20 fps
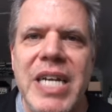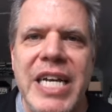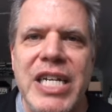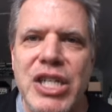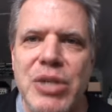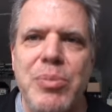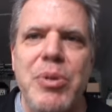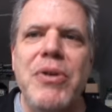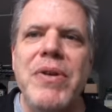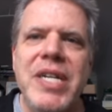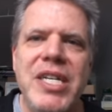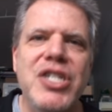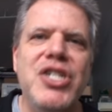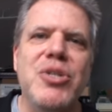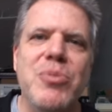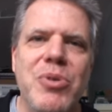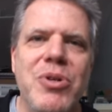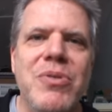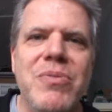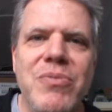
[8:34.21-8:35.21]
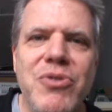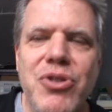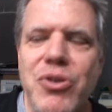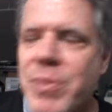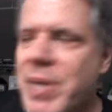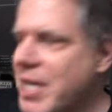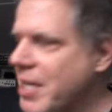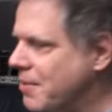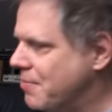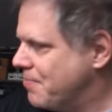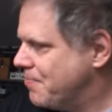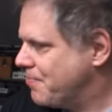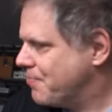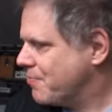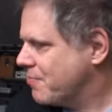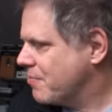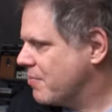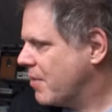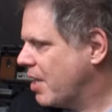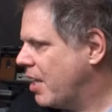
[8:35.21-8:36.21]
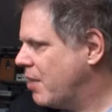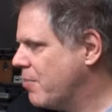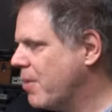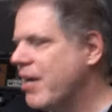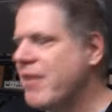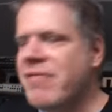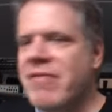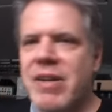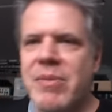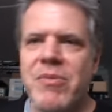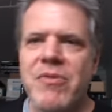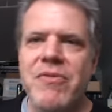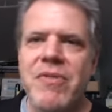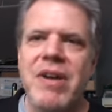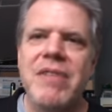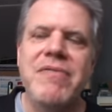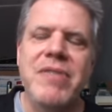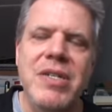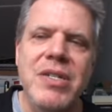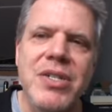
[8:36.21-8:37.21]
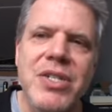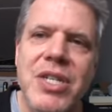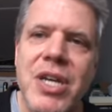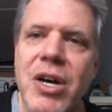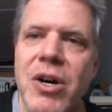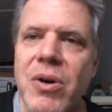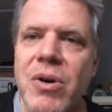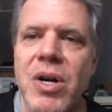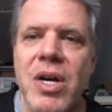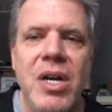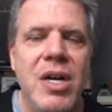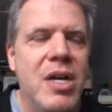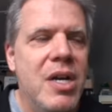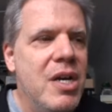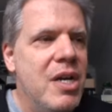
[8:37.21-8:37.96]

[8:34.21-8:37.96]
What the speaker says: experienceable to me in my frame of reference. So